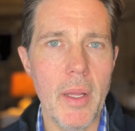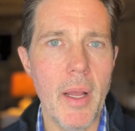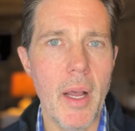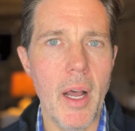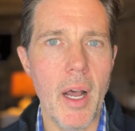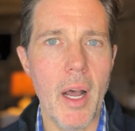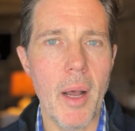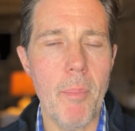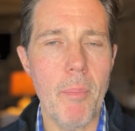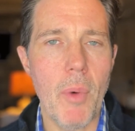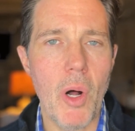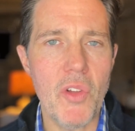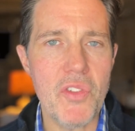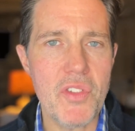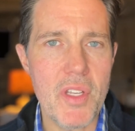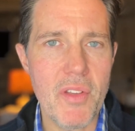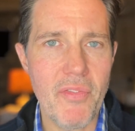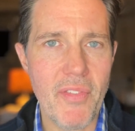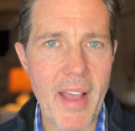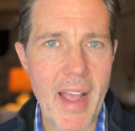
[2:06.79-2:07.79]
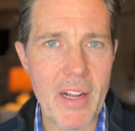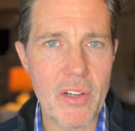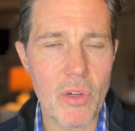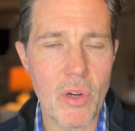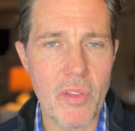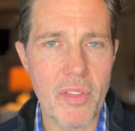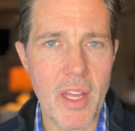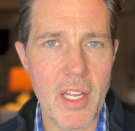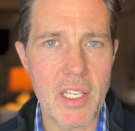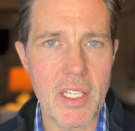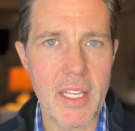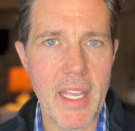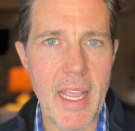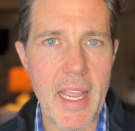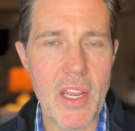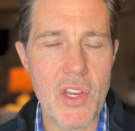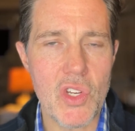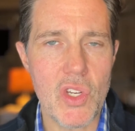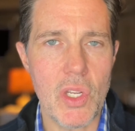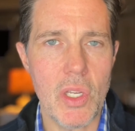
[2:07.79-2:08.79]
Multi-factor
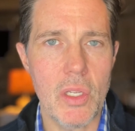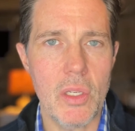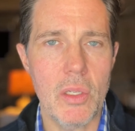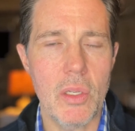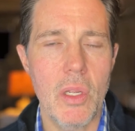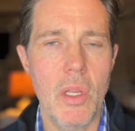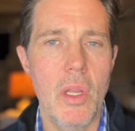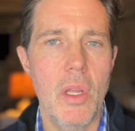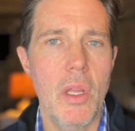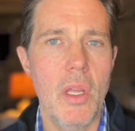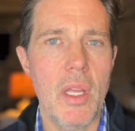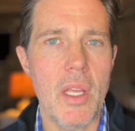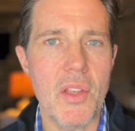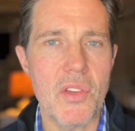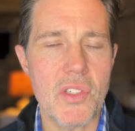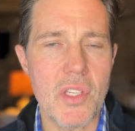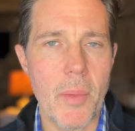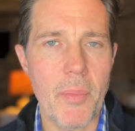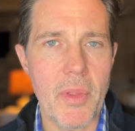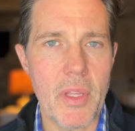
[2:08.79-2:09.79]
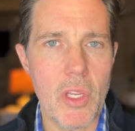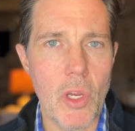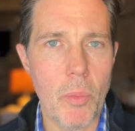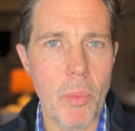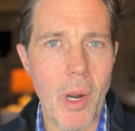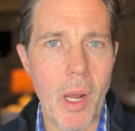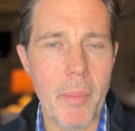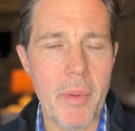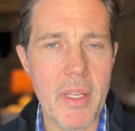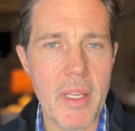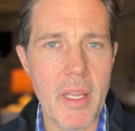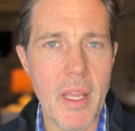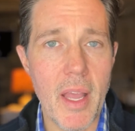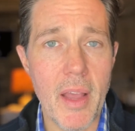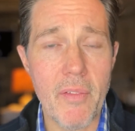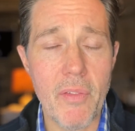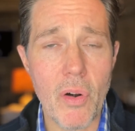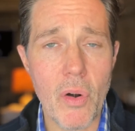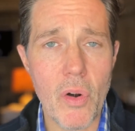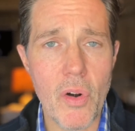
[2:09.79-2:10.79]
authentication is something you probably
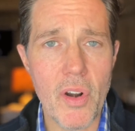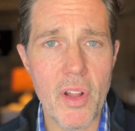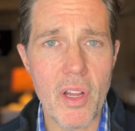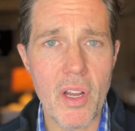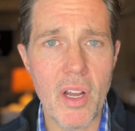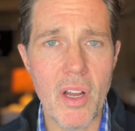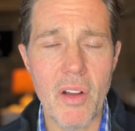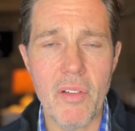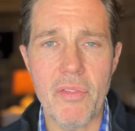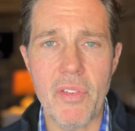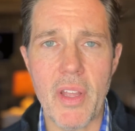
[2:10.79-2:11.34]
have heard of.